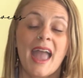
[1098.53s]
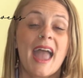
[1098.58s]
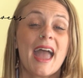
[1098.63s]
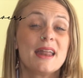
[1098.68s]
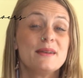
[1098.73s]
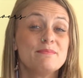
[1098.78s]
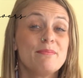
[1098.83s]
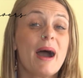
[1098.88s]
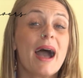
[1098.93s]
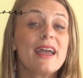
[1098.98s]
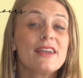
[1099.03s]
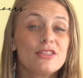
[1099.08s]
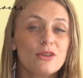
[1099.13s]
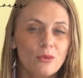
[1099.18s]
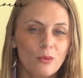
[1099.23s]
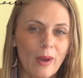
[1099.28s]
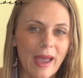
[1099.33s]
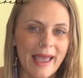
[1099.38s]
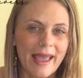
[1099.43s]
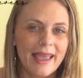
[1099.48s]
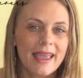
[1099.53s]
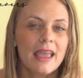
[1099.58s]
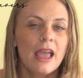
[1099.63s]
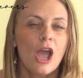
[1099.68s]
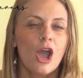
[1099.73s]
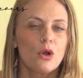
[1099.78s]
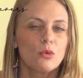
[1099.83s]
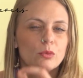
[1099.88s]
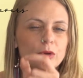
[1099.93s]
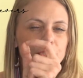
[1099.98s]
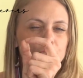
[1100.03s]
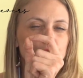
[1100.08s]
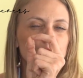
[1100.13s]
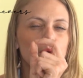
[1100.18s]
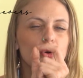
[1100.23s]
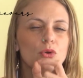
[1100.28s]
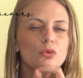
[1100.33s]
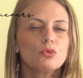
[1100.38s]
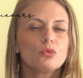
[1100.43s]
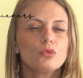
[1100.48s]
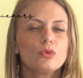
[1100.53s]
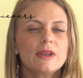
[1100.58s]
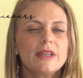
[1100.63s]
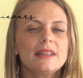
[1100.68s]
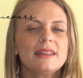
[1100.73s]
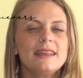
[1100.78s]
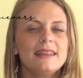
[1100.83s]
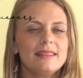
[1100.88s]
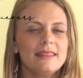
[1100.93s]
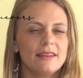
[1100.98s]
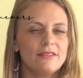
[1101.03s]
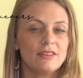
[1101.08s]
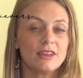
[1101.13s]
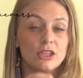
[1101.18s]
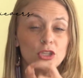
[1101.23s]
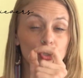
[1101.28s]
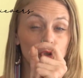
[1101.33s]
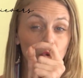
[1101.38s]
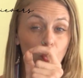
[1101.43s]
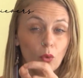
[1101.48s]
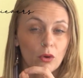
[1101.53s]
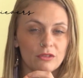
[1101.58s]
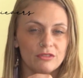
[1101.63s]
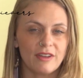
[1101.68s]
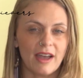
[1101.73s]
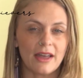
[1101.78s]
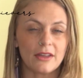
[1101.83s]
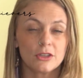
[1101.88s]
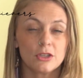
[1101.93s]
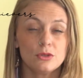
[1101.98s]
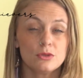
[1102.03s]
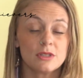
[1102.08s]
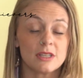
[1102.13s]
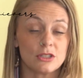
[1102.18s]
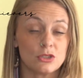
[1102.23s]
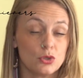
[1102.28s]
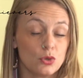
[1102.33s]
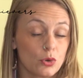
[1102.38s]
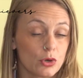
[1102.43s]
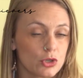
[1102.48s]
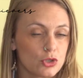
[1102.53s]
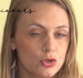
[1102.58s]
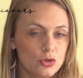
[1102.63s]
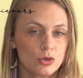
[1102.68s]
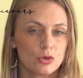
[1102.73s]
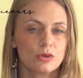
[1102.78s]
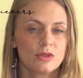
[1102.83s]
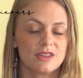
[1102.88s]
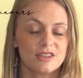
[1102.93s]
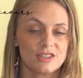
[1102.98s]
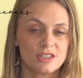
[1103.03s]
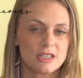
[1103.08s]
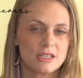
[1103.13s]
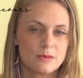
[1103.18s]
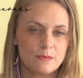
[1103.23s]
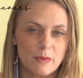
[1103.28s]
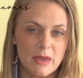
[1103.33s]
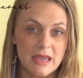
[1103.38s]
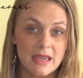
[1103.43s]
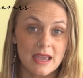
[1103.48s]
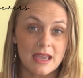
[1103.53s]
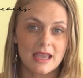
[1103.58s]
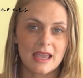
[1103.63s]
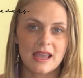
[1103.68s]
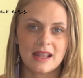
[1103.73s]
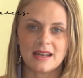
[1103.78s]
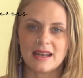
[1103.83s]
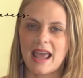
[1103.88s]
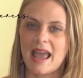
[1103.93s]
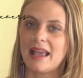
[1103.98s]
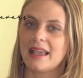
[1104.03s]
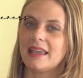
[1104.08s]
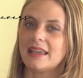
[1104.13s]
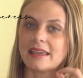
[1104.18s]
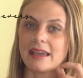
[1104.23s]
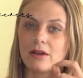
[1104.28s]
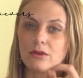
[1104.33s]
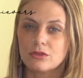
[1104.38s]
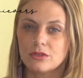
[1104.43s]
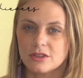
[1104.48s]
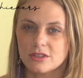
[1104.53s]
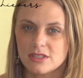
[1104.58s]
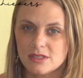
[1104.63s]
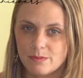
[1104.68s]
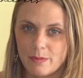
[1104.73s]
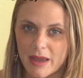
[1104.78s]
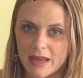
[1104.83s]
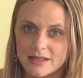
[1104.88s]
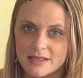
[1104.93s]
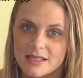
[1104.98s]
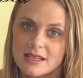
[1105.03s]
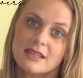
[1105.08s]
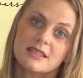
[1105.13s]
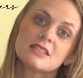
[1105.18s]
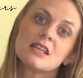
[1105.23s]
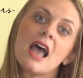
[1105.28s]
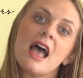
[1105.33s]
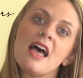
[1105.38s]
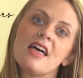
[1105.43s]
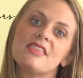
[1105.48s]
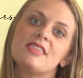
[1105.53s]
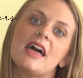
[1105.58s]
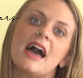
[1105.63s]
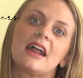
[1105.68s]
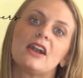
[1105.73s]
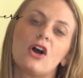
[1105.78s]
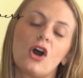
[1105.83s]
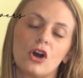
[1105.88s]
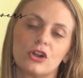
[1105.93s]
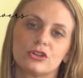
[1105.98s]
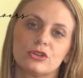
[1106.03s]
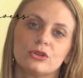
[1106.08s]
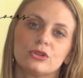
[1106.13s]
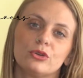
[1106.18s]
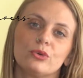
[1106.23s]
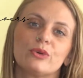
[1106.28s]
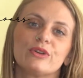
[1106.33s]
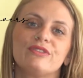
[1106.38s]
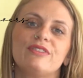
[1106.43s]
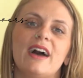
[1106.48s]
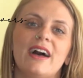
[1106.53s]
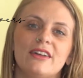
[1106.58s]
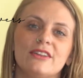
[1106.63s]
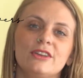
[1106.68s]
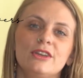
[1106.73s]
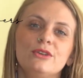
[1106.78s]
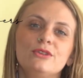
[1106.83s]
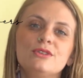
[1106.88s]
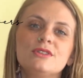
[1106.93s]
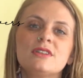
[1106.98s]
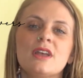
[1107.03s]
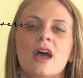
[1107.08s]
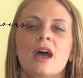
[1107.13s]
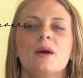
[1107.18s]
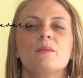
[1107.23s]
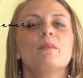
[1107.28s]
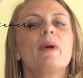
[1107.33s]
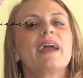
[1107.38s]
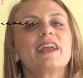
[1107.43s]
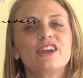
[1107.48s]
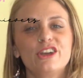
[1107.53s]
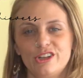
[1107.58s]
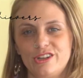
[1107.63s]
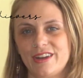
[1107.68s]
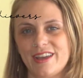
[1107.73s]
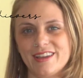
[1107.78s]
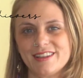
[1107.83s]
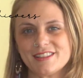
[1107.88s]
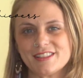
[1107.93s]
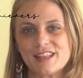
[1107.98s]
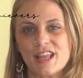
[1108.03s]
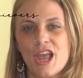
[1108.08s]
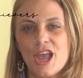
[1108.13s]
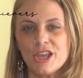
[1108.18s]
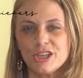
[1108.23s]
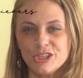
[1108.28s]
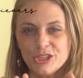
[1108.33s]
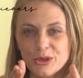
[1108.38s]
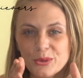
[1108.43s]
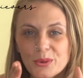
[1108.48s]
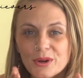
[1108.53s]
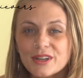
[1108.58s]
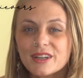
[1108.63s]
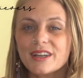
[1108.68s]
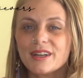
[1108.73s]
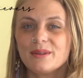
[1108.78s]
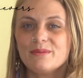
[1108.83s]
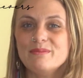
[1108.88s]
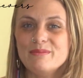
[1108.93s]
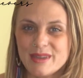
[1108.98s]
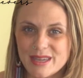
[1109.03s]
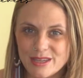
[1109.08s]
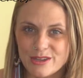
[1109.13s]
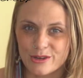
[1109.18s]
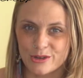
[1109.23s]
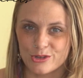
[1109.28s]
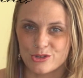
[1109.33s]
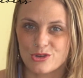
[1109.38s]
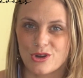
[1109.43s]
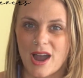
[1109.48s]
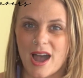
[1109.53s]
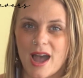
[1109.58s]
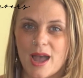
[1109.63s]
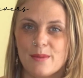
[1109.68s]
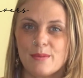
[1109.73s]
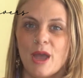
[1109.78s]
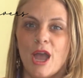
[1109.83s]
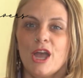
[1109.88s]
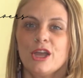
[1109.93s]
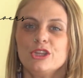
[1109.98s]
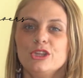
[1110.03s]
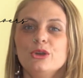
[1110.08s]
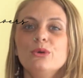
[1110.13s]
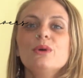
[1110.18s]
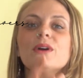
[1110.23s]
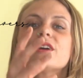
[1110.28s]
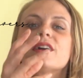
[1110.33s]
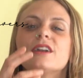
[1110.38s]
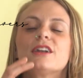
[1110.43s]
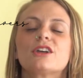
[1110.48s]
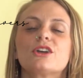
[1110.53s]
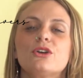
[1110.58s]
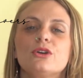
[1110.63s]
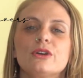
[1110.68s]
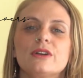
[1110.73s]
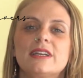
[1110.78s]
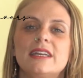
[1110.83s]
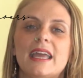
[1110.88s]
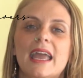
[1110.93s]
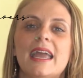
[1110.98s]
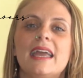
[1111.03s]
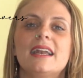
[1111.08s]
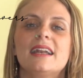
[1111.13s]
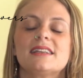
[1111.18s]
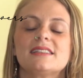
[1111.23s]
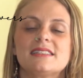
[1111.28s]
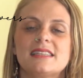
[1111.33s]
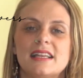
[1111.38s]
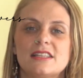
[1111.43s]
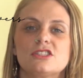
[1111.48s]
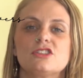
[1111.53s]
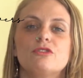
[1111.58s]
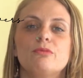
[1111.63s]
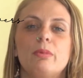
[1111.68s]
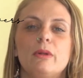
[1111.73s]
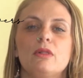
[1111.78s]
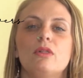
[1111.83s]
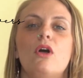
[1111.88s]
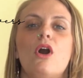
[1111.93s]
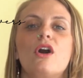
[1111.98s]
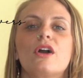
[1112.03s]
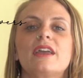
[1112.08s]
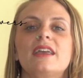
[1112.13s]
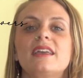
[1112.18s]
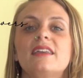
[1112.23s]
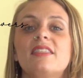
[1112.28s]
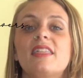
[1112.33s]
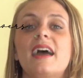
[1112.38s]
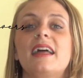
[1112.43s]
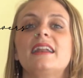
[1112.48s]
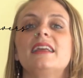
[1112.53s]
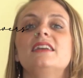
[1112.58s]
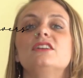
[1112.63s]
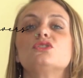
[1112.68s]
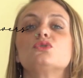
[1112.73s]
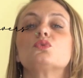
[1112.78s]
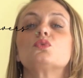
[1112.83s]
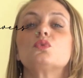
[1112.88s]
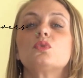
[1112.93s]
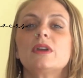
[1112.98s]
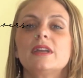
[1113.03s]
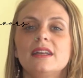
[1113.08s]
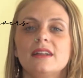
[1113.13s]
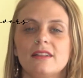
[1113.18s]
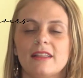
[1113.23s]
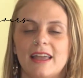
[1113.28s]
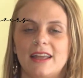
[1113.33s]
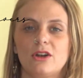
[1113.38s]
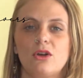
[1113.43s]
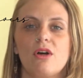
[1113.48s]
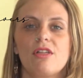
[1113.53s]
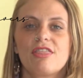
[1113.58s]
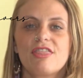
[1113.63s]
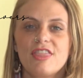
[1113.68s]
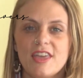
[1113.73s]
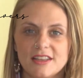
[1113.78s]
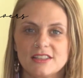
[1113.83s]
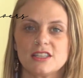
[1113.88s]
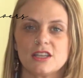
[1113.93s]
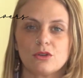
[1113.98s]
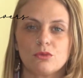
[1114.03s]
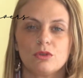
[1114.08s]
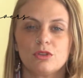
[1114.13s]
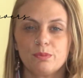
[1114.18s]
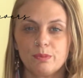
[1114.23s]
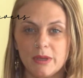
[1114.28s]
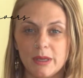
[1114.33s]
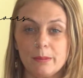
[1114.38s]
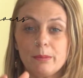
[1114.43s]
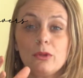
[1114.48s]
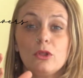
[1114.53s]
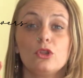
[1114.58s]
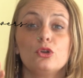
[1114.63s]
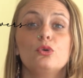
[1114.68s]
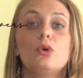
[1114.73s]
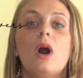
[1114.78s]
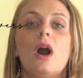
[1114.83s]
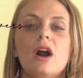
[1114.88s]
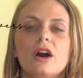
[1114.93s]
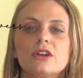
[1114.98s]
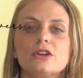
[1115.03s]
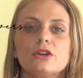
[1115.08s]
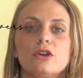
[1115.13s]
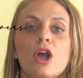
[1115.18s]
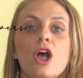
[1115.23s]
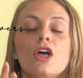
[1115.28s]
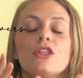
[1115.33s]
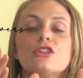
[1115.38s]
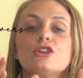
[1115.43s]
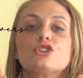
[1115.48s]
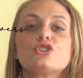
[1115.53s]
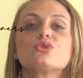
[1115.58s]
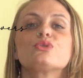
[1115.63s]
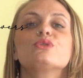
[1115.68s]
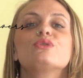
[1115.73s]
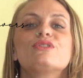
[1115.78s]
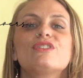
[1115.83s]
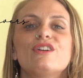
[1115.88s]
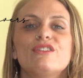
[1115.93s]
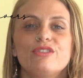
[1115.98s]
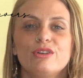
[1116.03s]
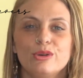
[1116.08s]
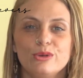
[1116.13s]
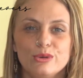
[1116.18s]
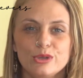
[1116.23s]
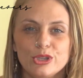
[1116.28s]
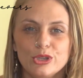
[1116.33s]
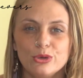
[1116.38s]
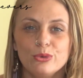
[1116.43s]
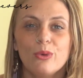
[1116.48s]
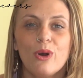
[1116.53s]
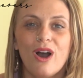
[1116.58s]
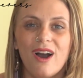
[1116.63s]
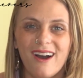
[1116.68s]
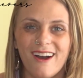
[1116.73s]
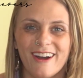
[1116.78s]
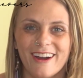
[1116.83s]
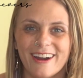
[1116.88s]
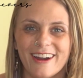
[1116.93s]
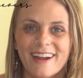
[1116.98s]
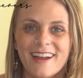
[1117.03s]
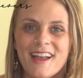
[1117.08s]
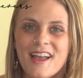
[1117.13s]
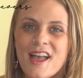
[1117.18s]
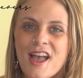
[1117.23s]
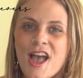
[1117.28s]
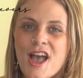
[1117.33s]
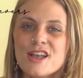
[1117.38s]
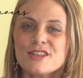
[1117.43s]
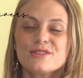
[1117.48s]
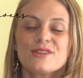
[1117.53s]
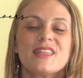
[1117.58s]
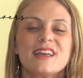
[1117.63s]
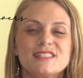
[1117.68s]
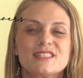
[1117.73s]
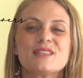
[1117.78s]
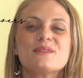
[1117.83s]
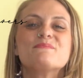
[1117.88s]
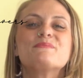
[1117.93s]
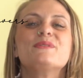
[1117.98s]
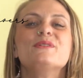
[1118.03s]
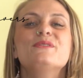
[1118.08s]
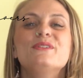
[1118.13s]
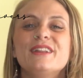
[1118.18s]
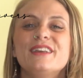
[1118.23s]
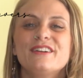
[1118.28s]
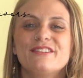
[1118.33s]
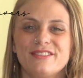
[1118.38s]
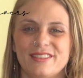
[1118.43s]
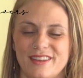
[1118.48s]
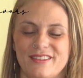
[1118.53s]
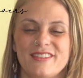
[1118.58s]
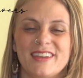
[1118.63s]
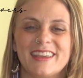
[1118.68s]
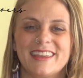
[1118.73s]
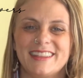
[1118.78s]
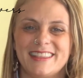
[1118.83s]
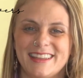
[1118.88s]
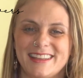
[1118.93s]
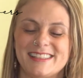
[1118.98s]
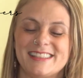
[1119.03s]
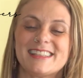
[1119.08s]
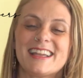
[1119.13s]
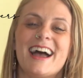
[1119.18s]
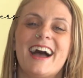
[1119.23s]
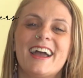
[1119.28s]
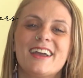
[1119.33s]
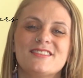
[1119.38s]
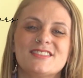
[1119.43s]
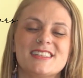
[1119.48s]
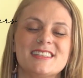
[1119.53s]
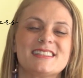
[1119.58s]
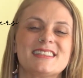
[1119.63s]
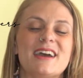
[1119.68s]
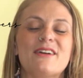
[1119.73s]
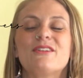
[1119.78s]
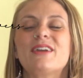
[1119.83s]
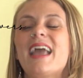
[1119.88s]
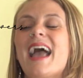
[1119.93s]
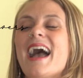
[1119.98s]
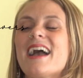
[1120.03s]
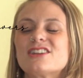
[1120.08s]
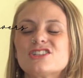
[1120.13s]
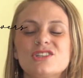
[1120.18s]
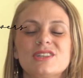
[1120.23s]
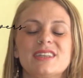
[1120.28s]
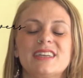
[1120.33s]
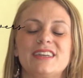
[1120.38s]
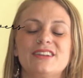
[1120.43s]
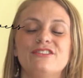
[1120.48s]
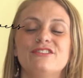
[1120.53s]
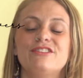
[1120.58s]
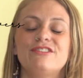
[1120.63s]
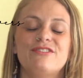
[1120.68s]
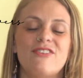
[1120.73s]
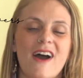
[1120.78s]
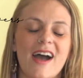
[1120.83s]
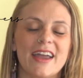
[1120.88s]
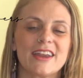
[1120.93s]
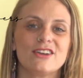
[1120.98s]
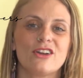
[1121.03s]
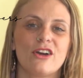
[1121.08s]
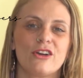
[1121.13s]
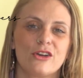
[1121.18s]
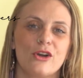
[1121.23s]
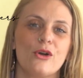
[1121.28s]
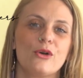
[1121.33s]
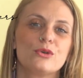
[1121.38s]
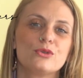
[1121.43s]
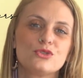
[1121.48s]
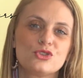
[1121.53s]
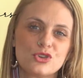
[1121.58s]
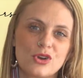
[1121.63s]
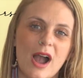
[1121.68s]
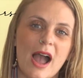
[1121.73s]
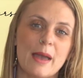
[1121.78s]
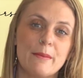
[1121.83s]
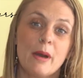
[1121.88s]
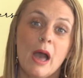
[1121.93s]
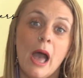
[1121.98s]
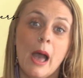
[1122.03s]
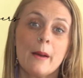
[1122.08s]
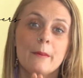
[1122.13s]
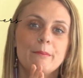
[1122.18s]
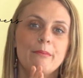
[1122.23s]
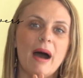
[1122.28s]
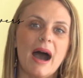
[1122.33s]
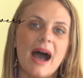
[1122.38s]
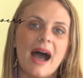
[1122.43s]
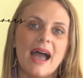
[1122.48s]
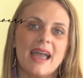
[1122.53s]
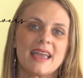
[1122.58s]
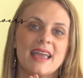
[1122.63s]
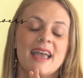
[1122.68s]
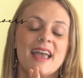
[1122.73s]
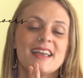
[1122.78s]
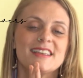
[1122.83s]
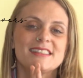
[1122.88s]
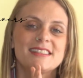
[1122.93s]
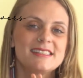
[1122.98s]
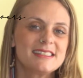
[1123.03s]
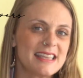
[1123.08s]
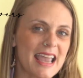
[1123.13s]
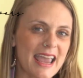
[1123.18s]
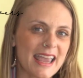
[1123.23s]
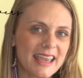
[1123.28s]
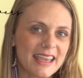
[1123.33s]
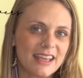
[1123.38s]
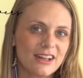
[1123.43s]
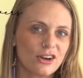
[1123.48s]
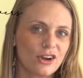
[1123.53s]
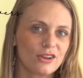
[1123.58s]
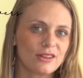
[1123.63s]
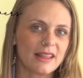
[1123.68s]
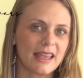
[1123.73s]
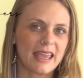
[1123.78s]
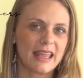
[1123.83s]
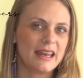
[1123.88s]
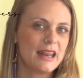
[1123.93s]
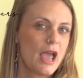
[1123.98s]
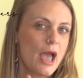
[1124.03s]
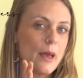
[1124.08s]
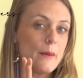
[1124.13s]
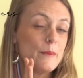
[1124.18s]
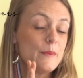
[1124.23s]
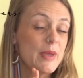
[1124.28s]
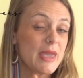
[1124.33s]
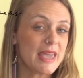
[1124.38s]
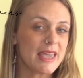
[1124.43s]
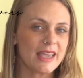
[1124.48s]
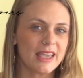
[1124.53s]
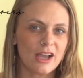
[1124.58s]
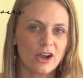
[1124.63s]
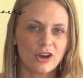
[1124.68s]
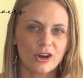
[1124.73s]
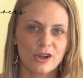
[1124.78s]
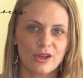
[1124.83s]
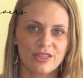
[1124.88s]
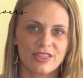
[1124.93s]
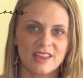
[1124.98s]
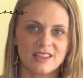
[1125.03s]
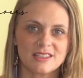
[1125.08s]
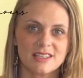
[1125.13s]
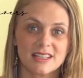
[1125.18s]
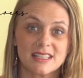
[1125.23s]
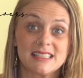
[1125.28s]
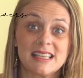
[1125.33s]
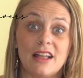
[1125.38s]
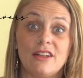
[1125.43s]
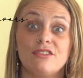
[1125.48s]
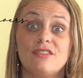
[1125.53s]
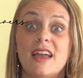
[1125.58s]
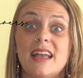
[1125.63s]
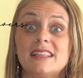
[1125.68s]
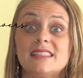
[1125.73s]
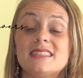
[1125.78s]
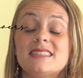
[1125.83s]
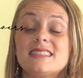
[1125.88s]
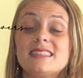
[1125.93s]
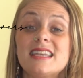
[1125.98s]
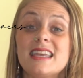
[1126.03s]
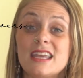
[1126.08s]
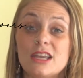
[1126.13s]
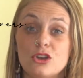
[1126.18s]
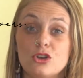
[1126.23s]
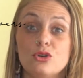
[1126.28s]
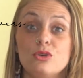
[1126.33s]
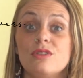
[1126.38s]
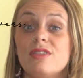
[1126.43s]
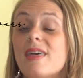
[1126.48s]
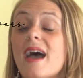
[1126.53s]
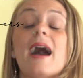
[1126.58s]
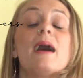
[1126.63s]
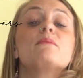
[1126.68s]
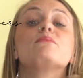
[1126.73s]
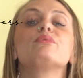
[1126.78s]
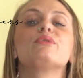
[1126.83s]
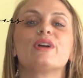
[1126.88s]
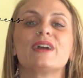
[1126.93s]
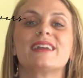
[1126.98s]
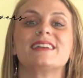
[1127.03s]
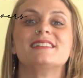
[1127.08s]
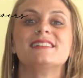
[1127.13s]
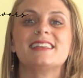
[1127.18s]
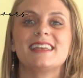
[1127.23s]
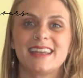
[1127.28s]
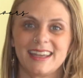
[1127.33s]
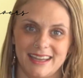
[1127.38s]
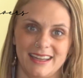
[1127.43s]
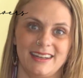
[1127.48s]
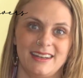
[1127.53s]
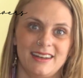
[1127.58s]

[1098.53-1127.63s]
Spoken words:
And by the way, when you're really living your values and your truth and speaking it and hanging out in the spaces that honor your values, my goodness, you are going to meet your tribe. You are going to create a sense of belonging that is real and authentic with people who honor the truth of who you are. So that's the beauty of living in these times, is that we actually can find our own tribe by staying in our lane, being our authentic self, and seeing who that brings in.